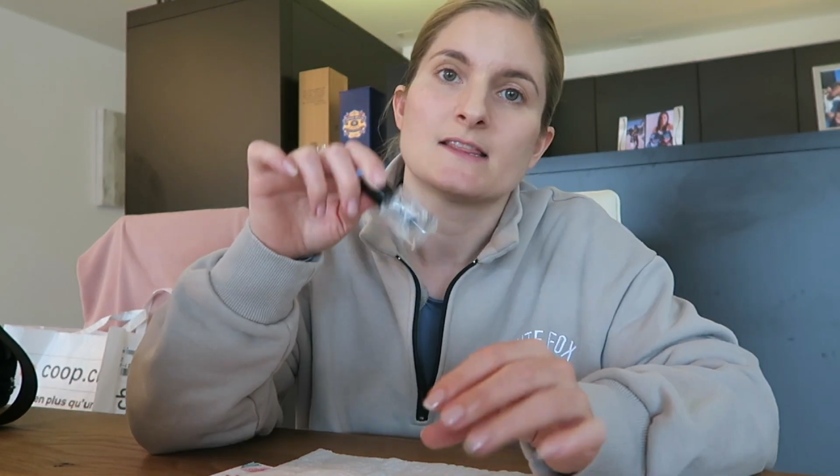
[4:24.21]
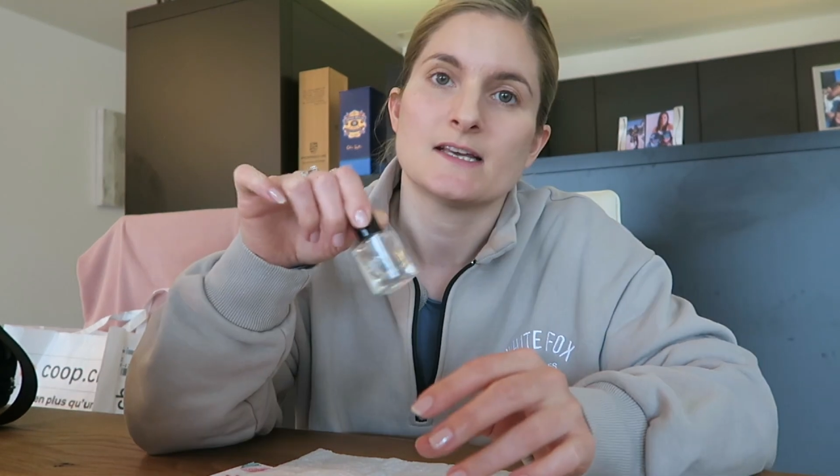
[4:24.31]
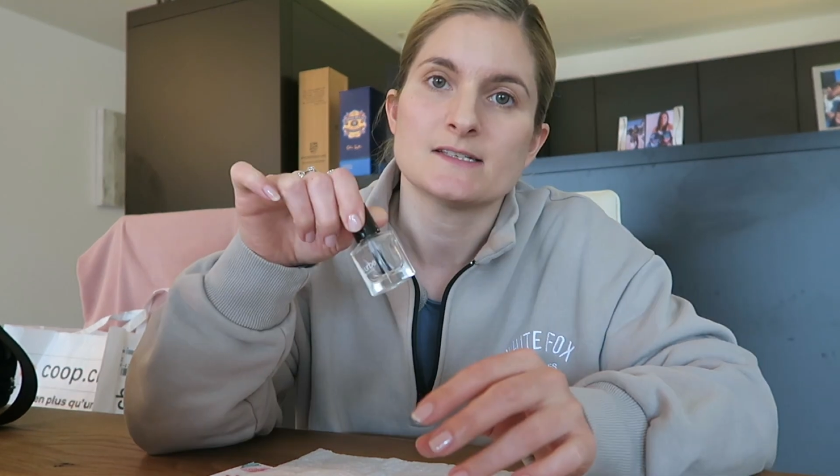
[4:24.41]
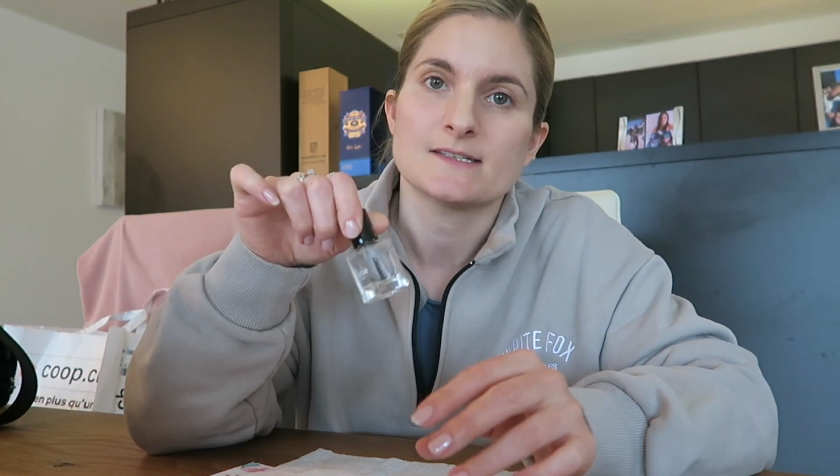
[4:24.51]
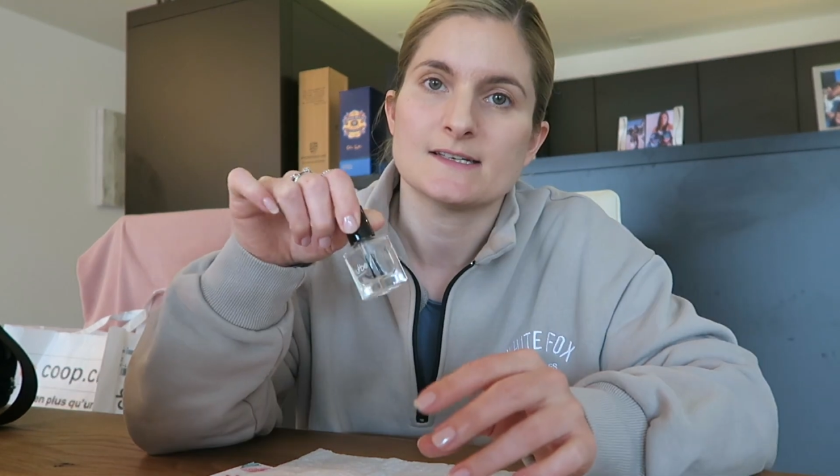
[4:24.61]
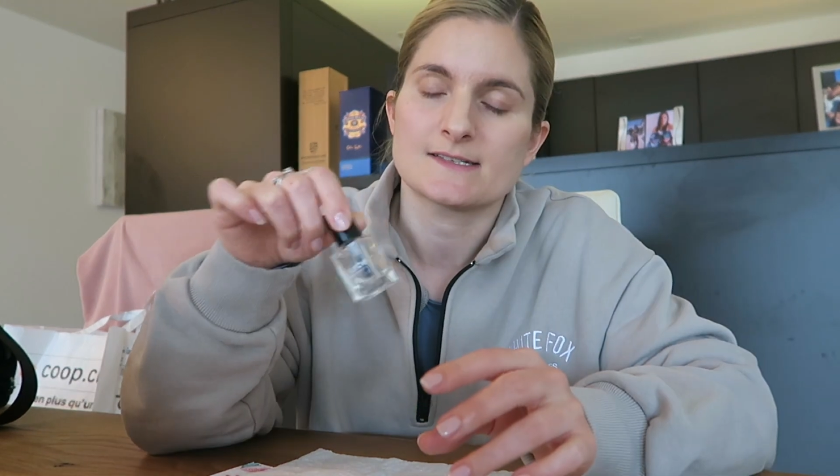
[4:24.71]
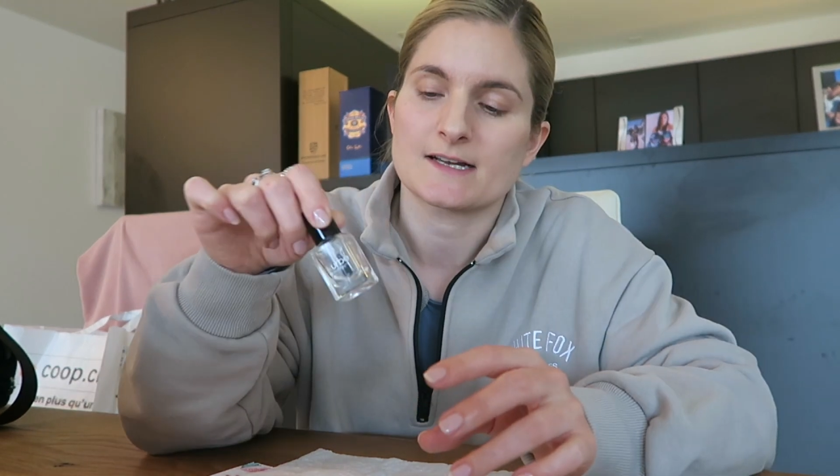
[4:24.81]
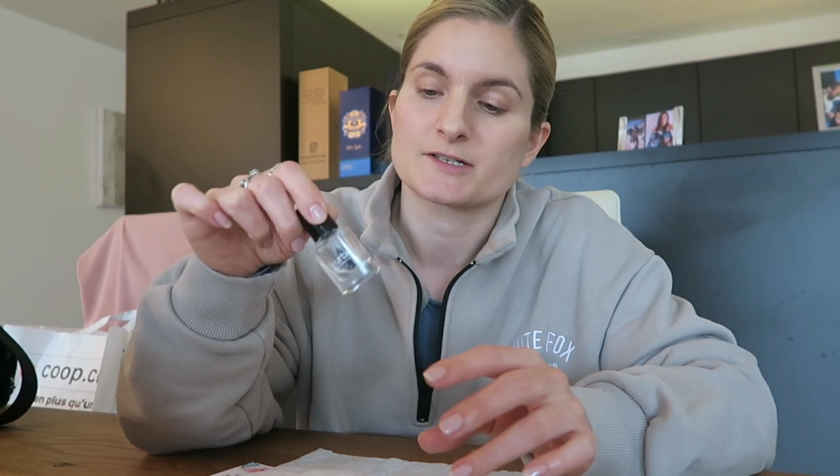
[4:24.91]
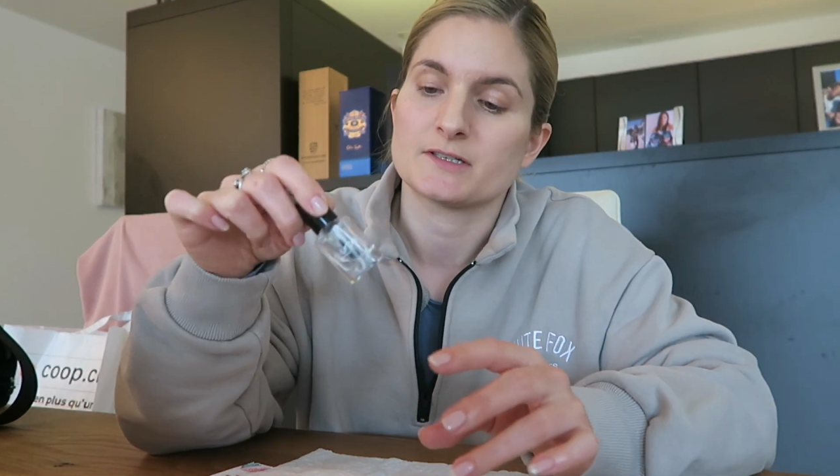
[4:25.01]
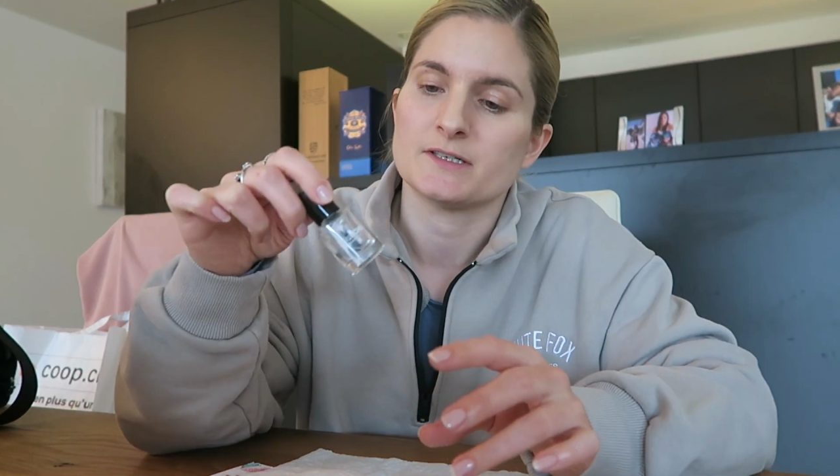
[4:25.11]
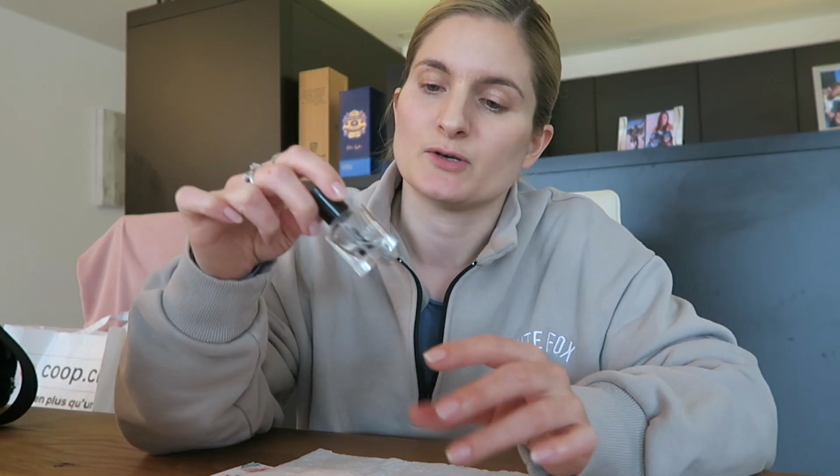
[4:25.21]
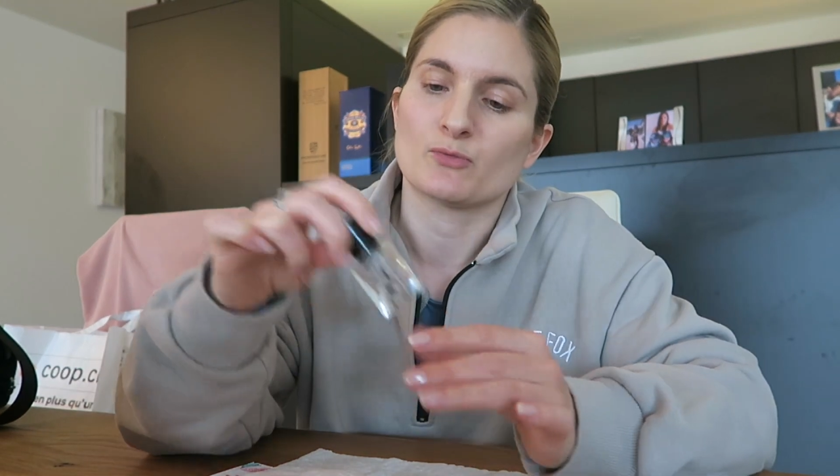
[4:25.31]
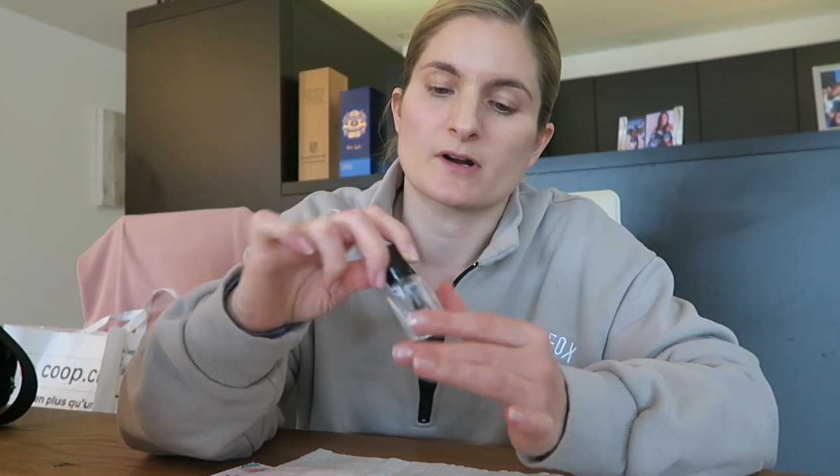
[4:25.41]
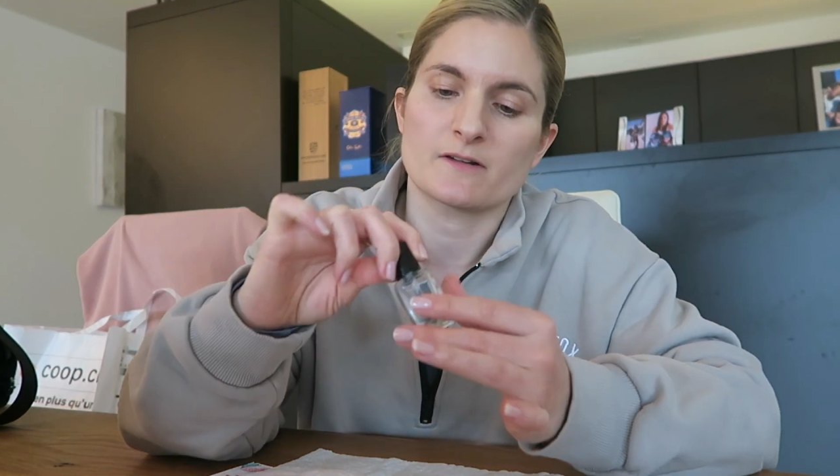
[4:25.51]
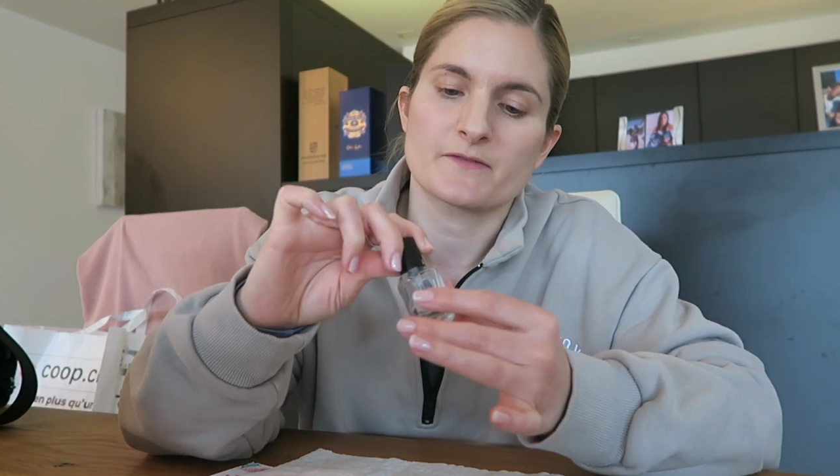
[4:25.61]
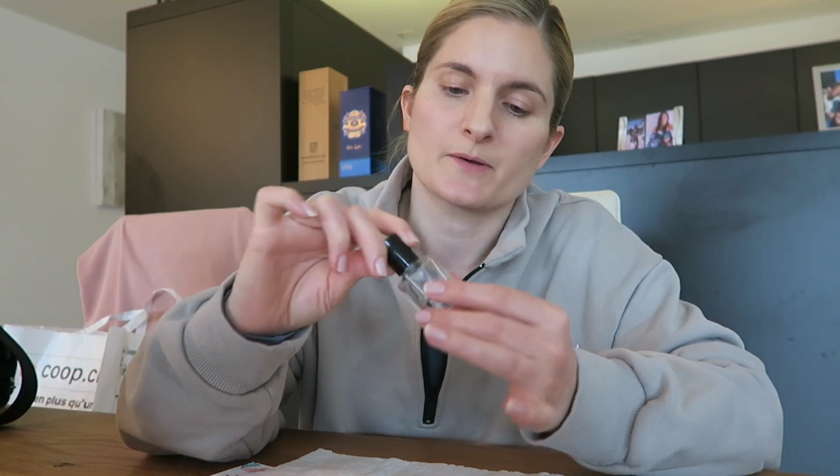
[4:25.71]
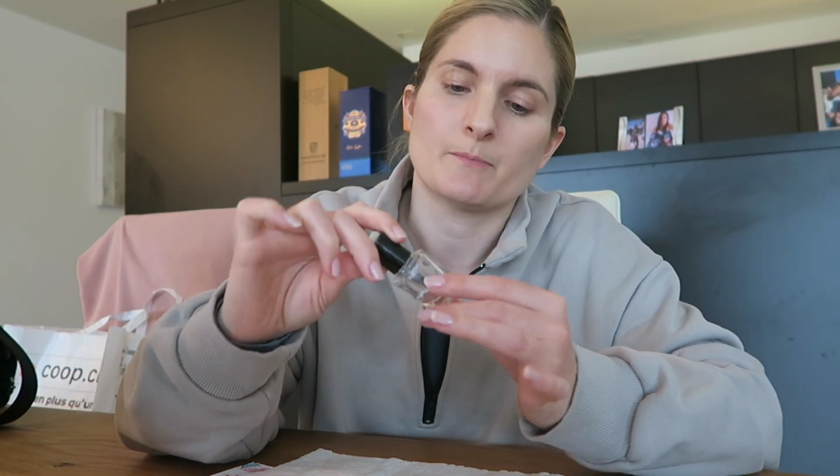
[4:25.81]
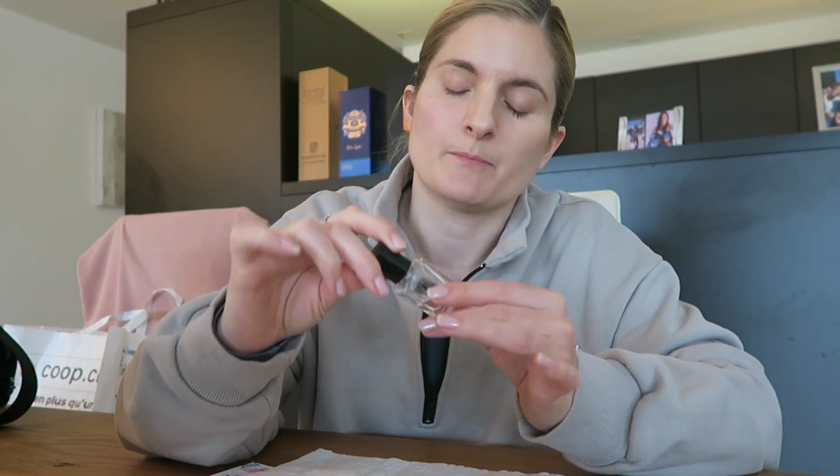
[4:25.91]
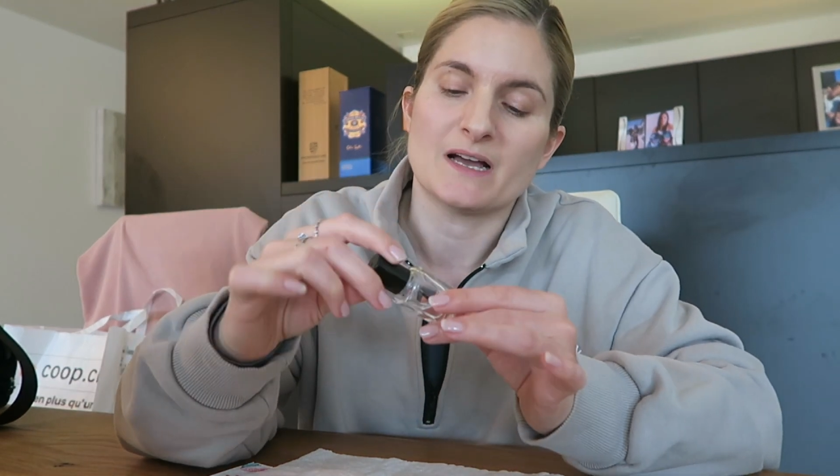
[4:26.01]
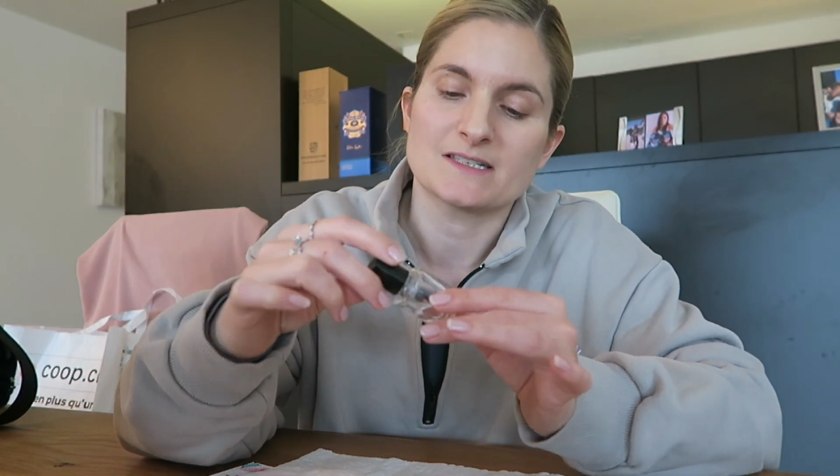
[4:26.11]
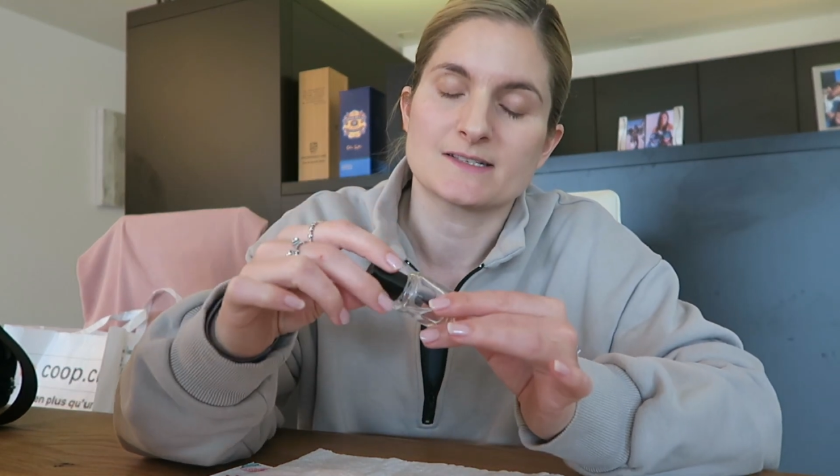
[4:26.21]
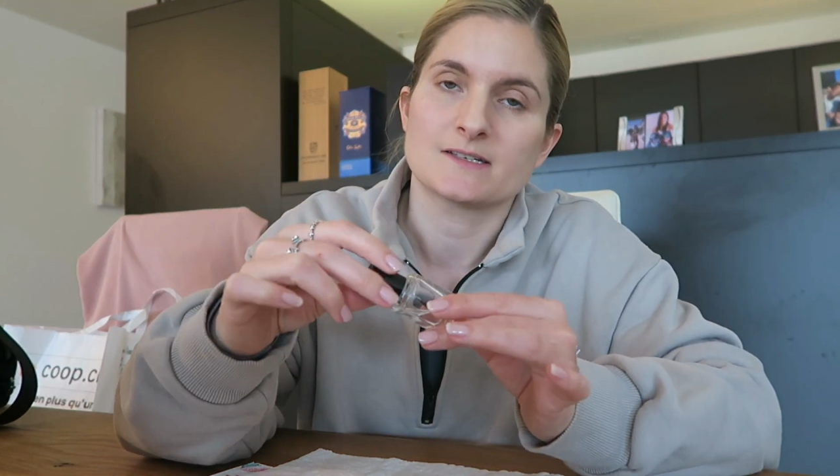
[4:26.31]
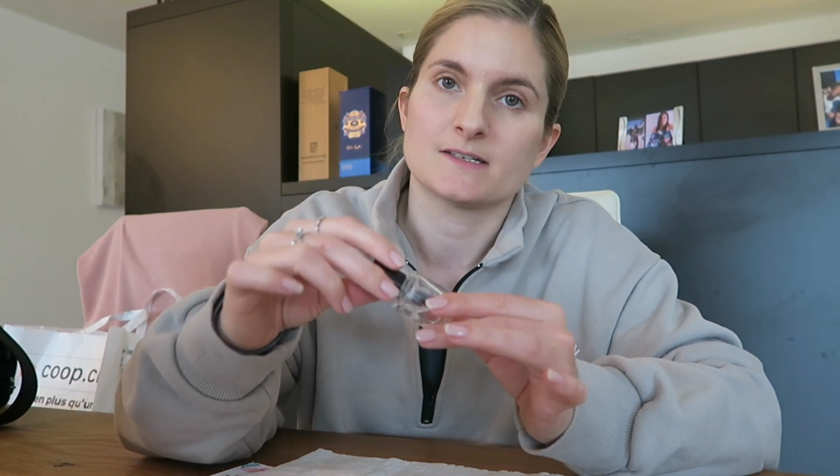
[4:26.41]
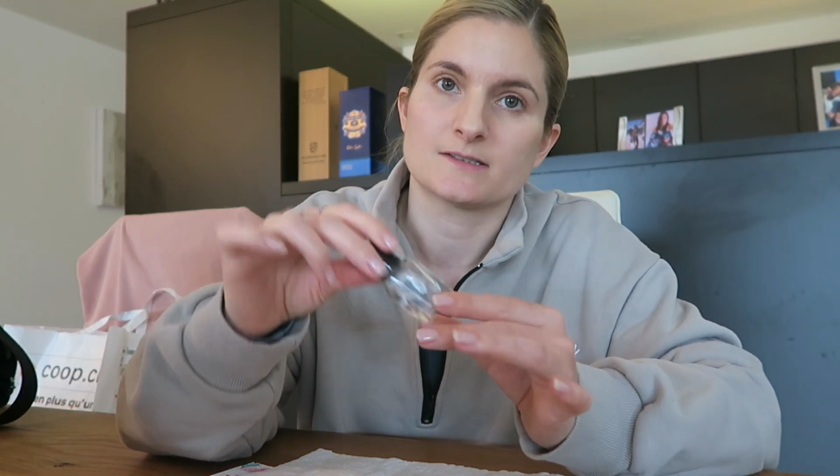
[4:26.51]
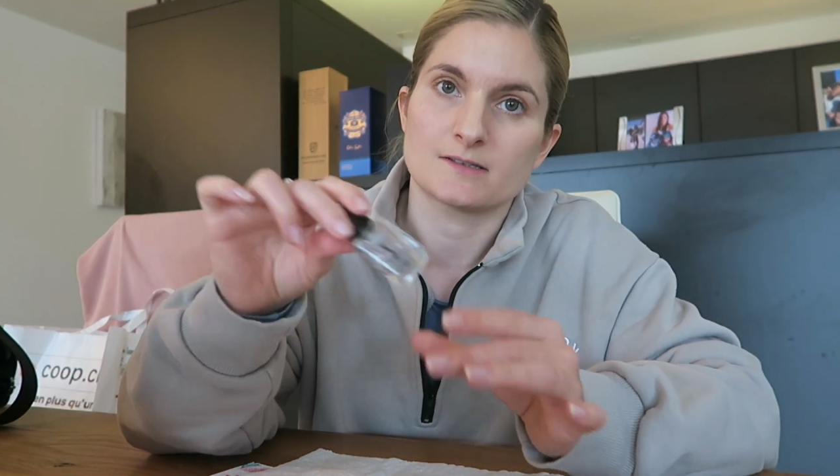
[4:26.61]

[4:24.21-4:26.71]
This is actually one of the best